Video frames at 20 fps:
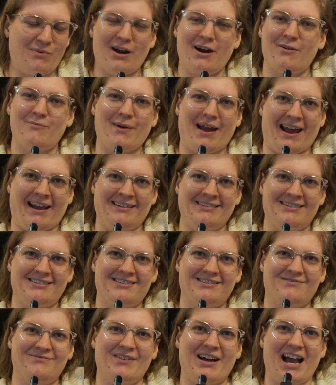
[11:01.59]
pair of
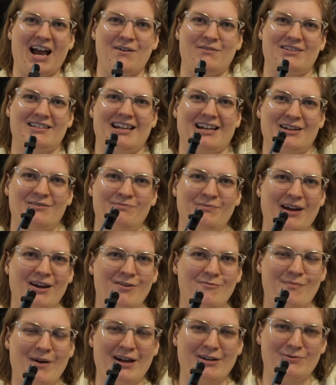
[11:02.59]
pants. I have a second pair
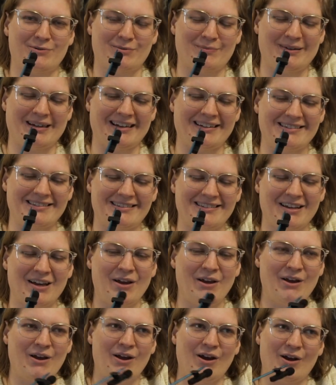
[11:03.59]
of patchwork pants.
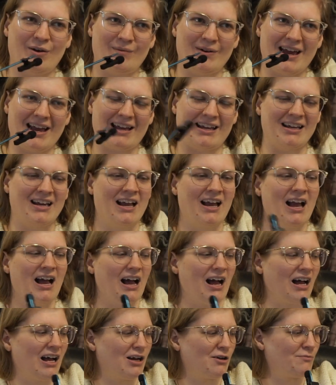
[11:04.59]
Hooray.
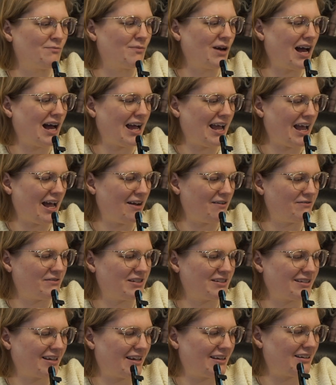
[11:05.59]
I have
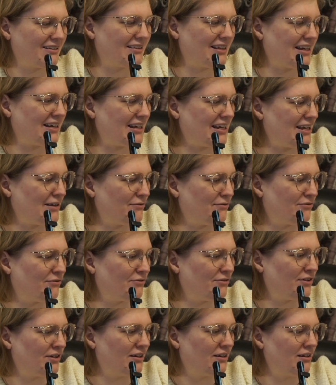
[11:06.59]
decided that
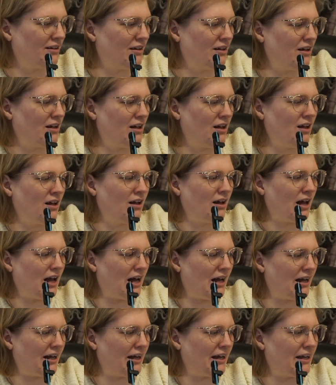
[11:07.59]
if
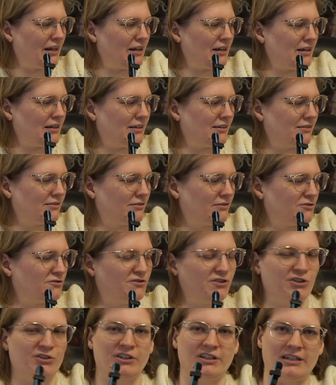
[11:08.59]
I
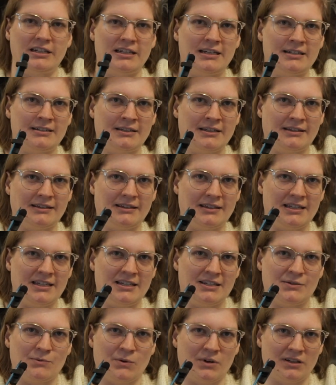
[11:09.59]
feel the need,
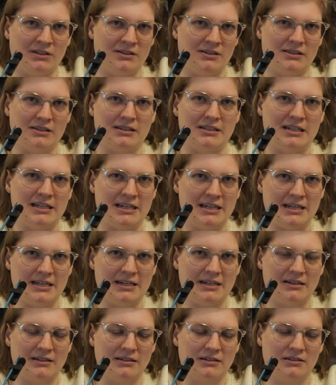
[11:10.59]
these ones
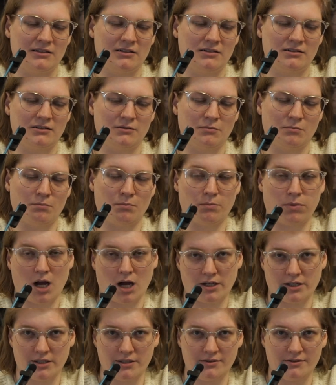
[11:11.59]
need
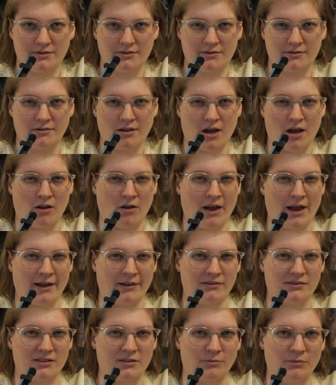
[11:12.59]
pockets, I'll
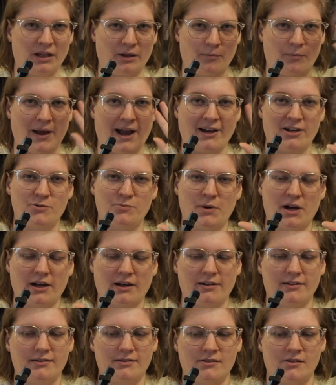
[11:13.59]
add some like patch
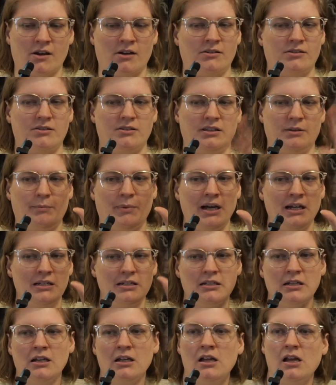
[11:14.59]
pockets onto the butt.
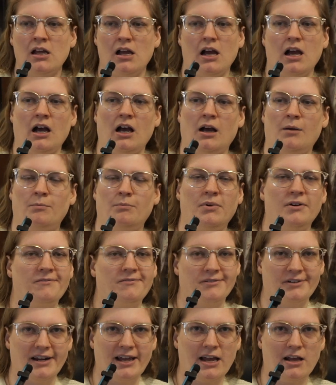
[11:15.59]
But
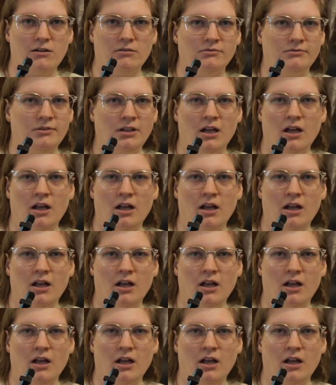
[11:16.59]
for now,